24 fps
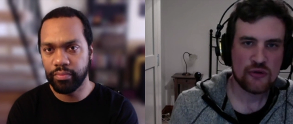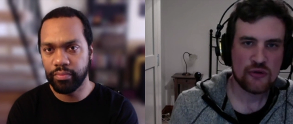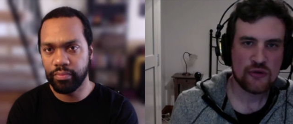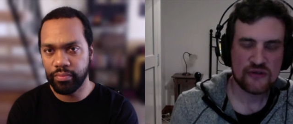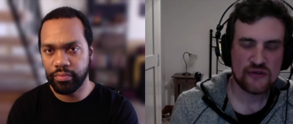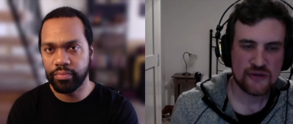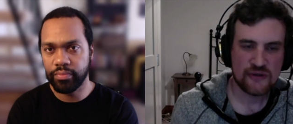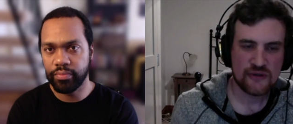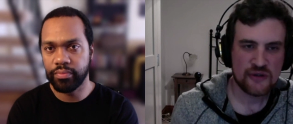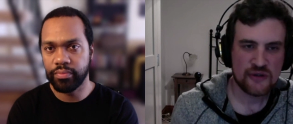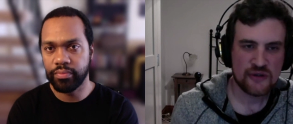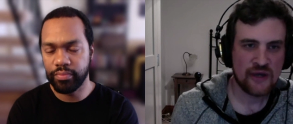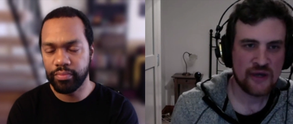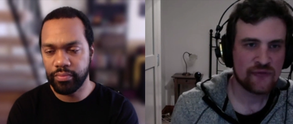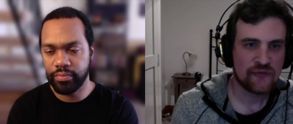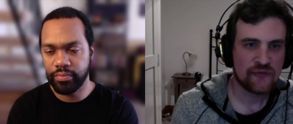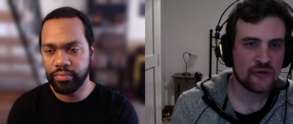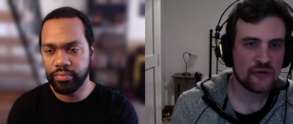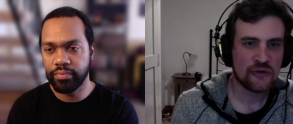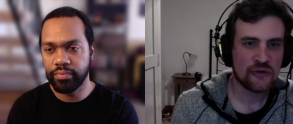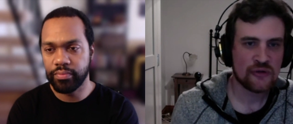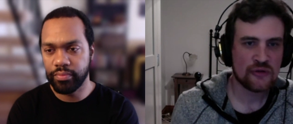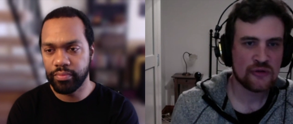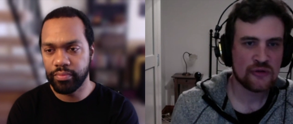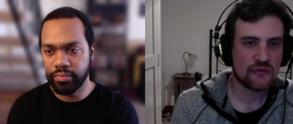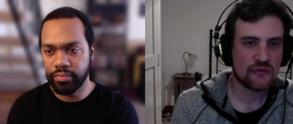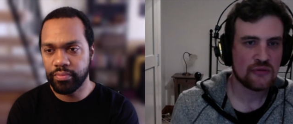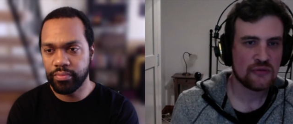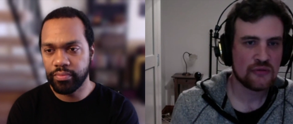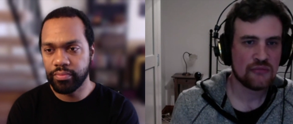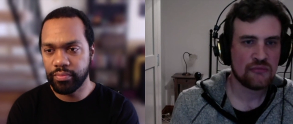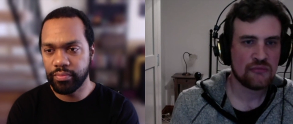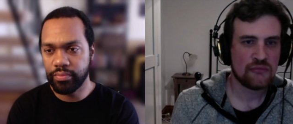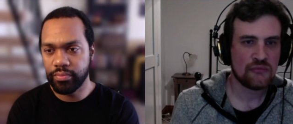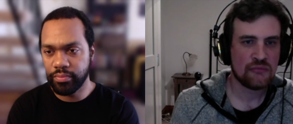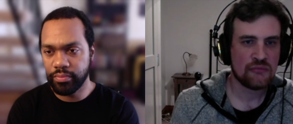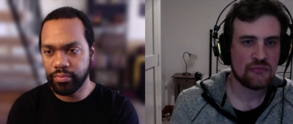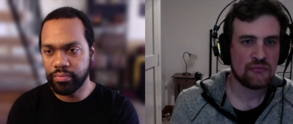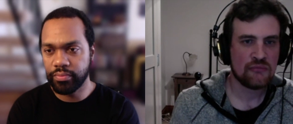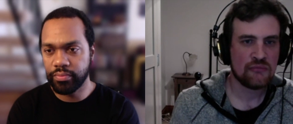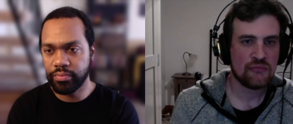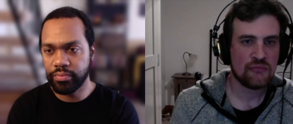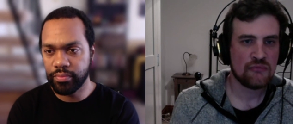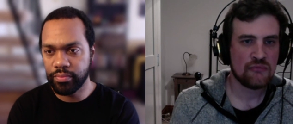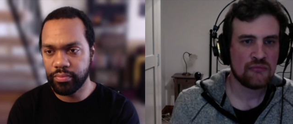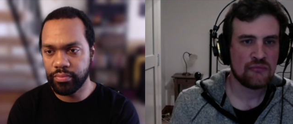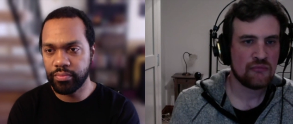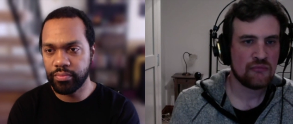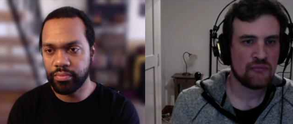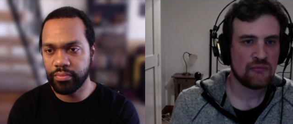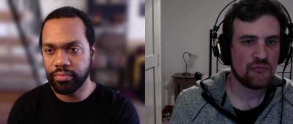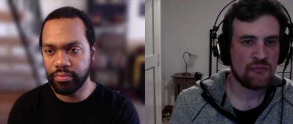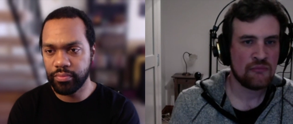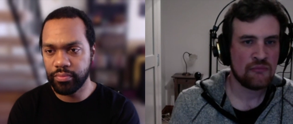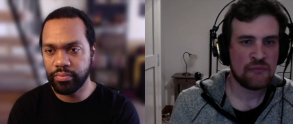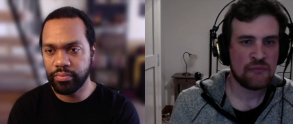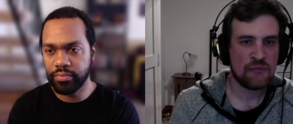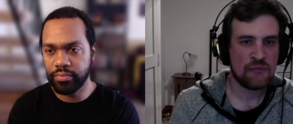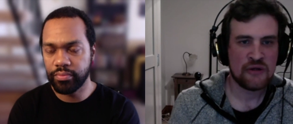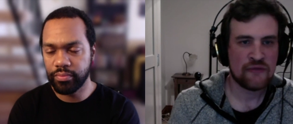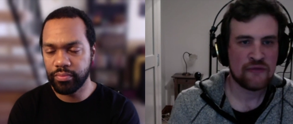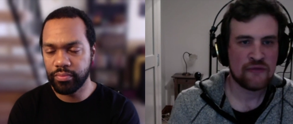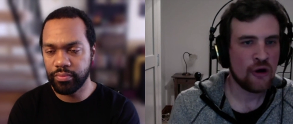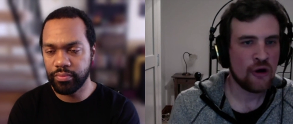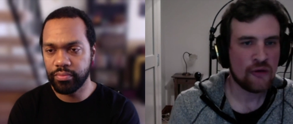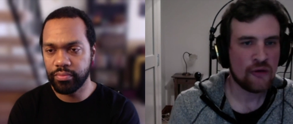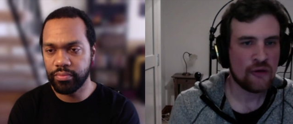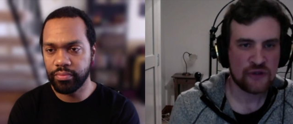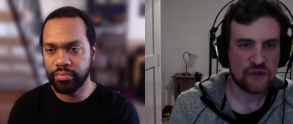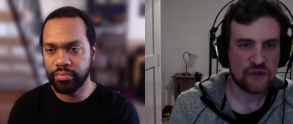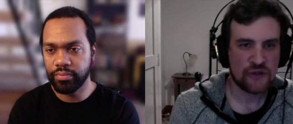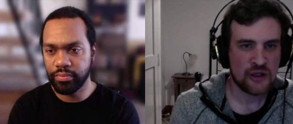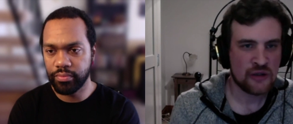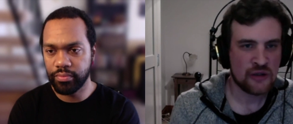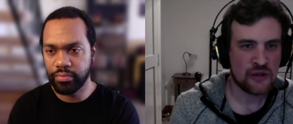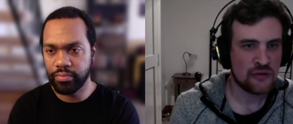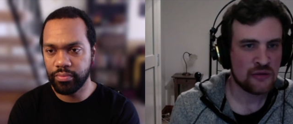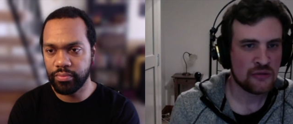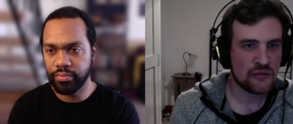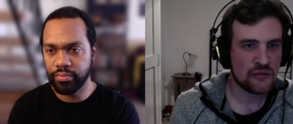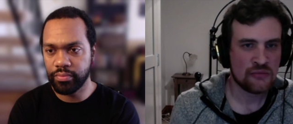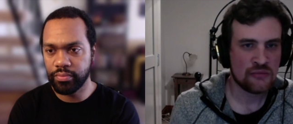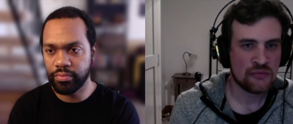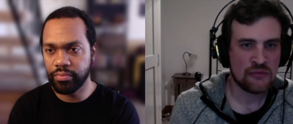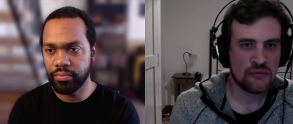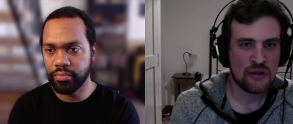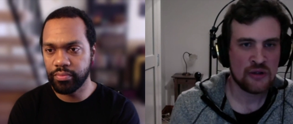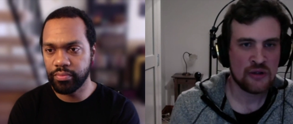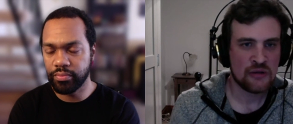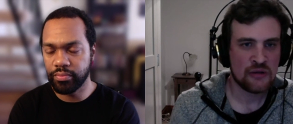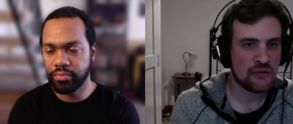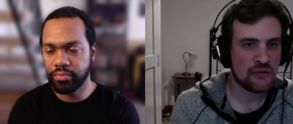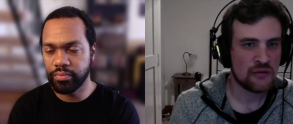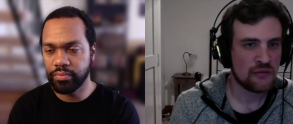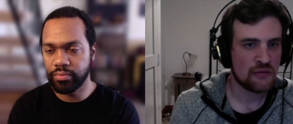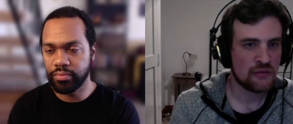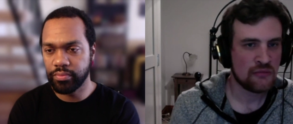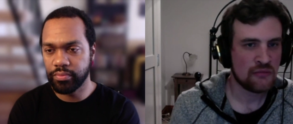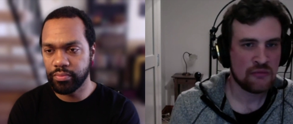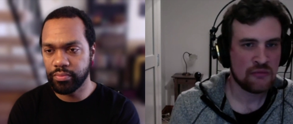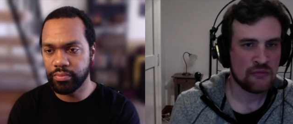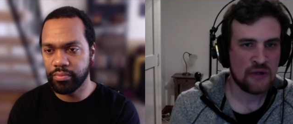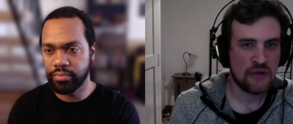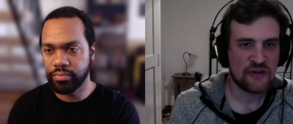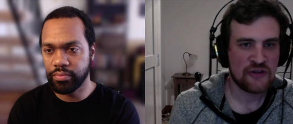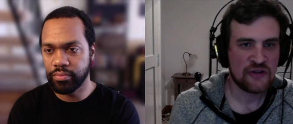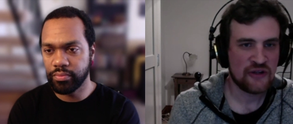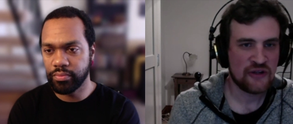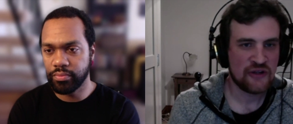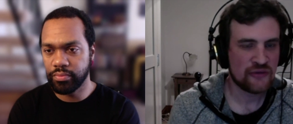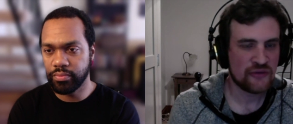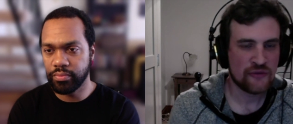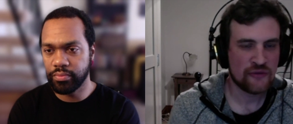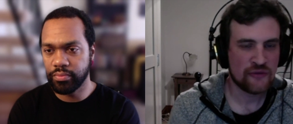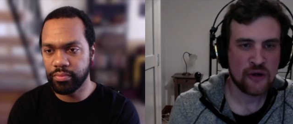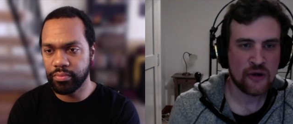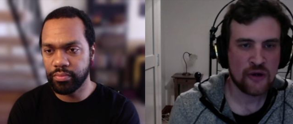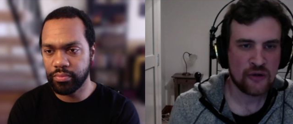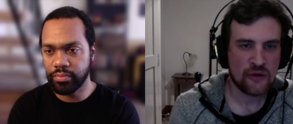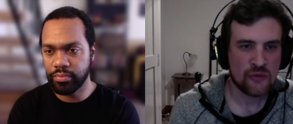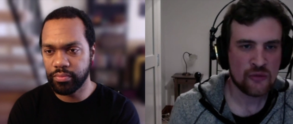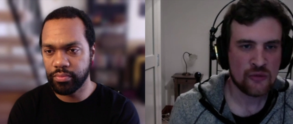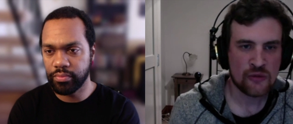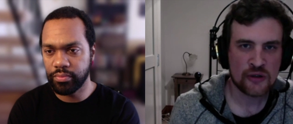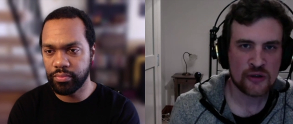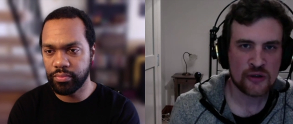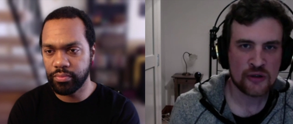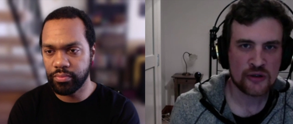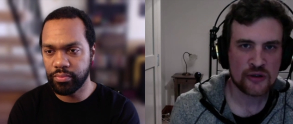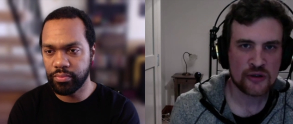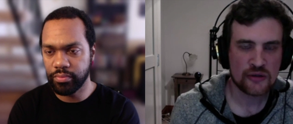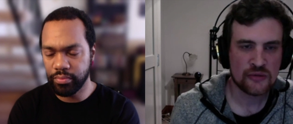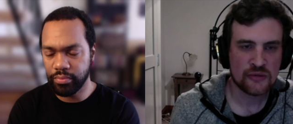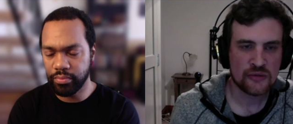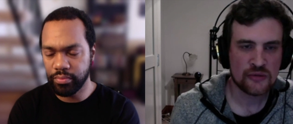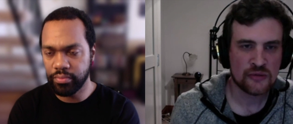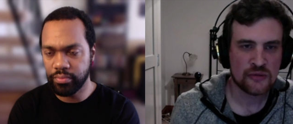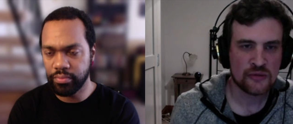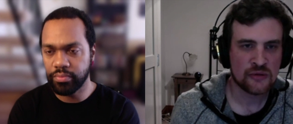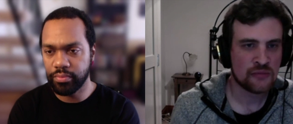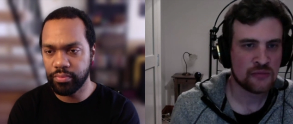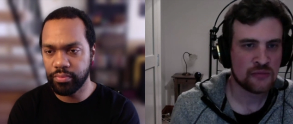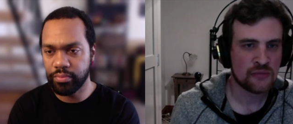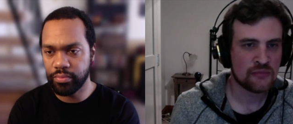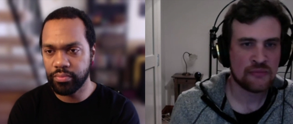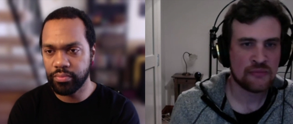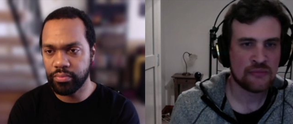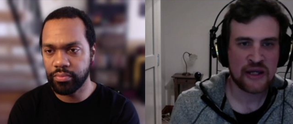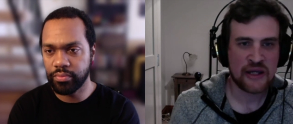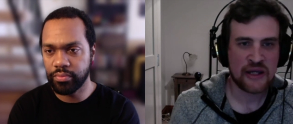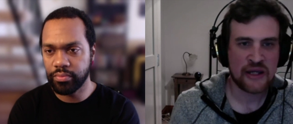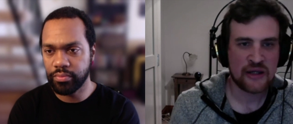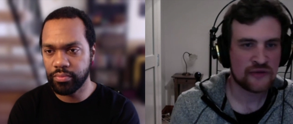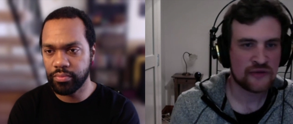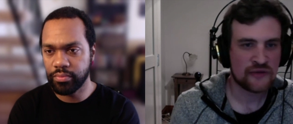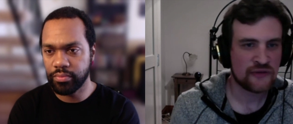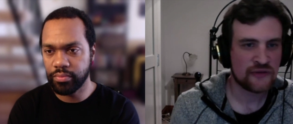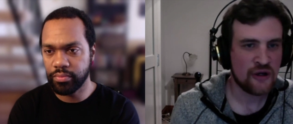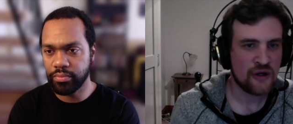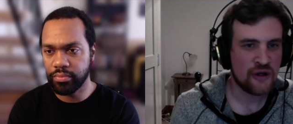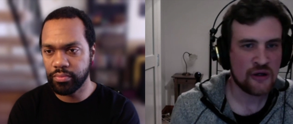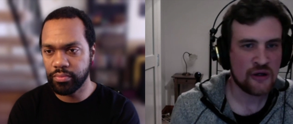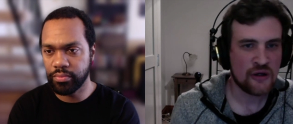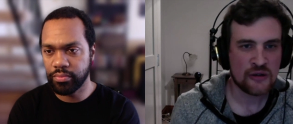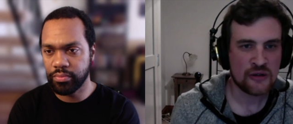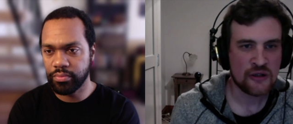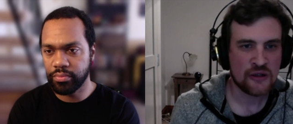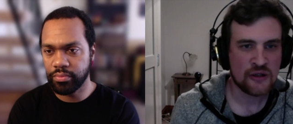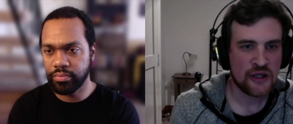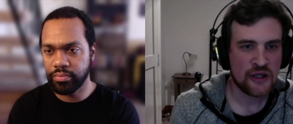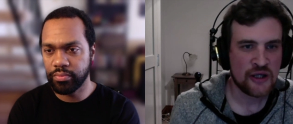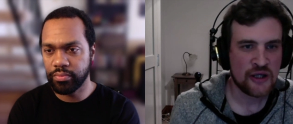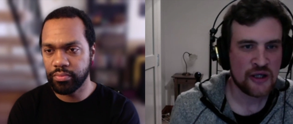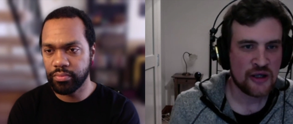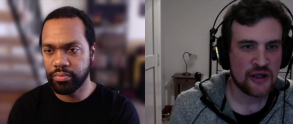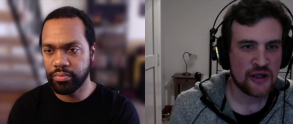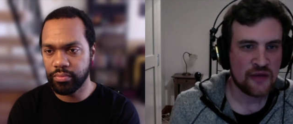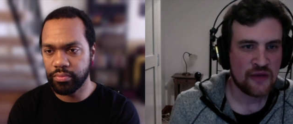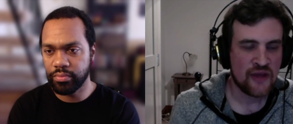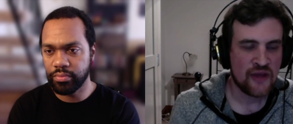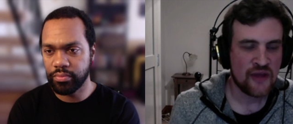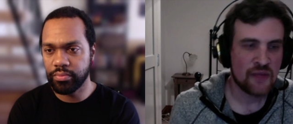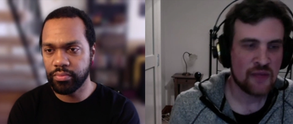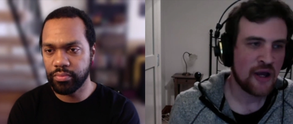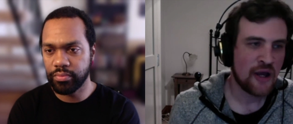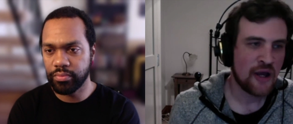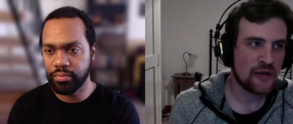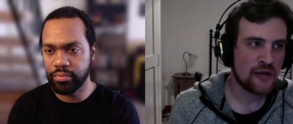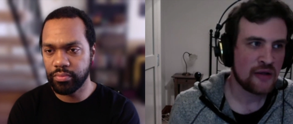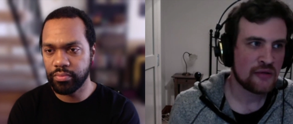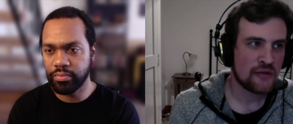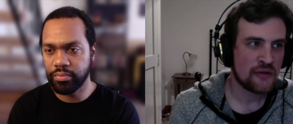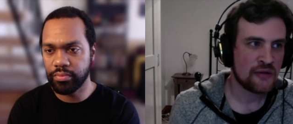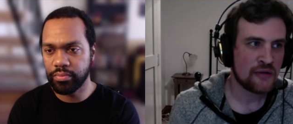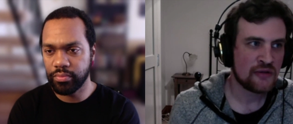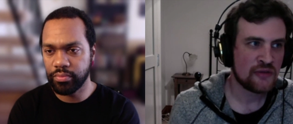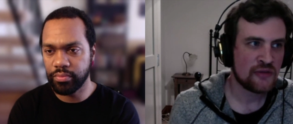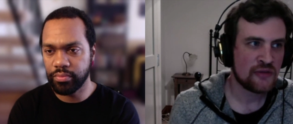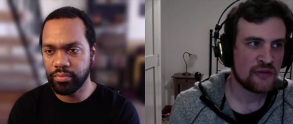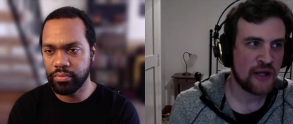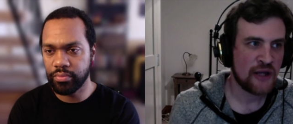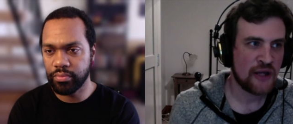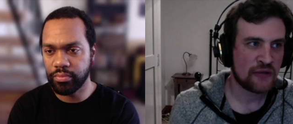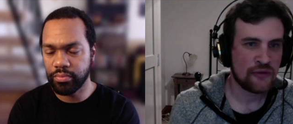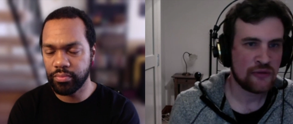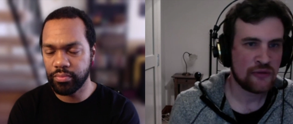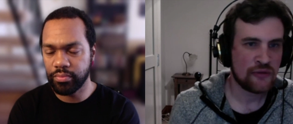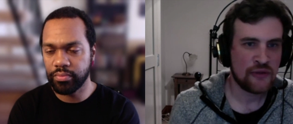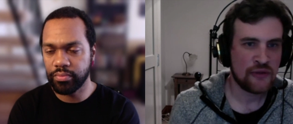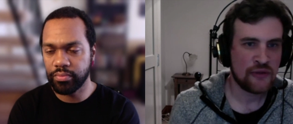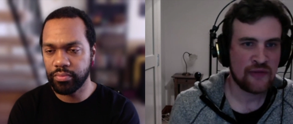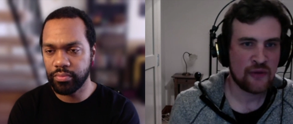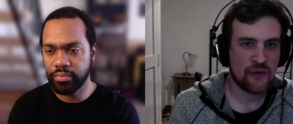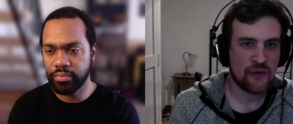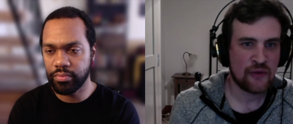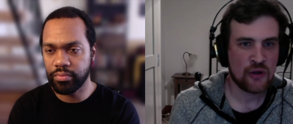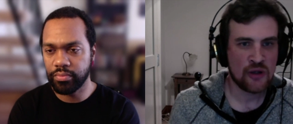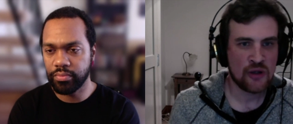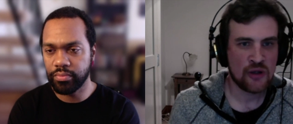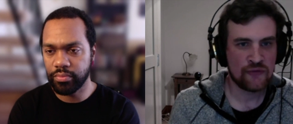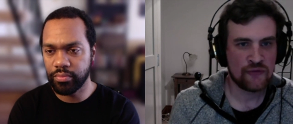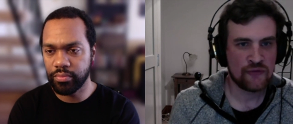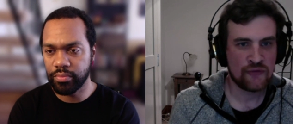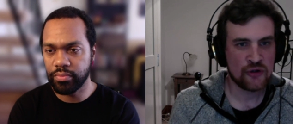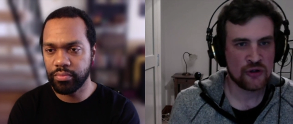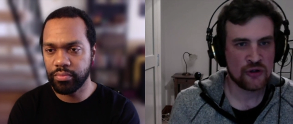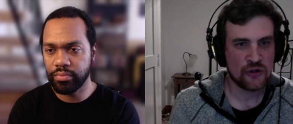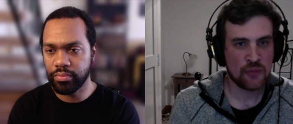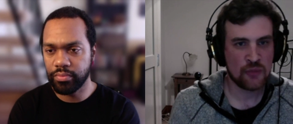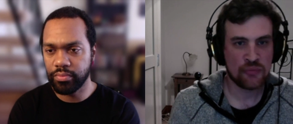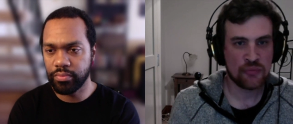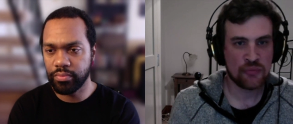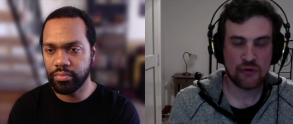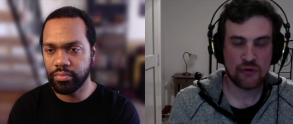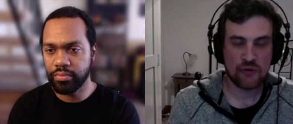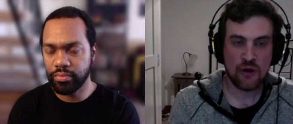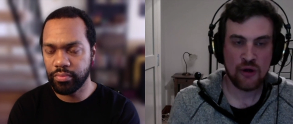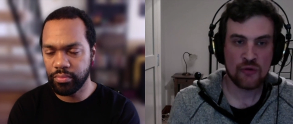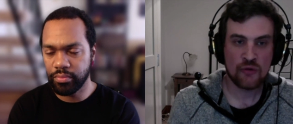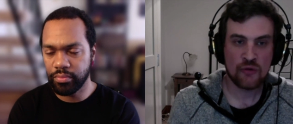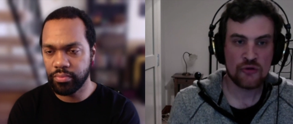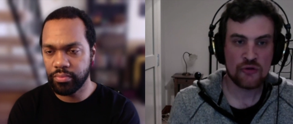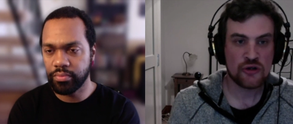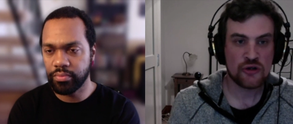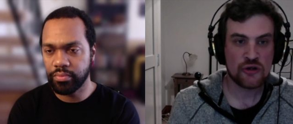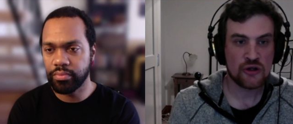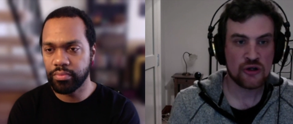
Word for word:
Speaker 1: has never been involved in in intensive audio work or making a song they might expect or think that, well, if you're a pro, you can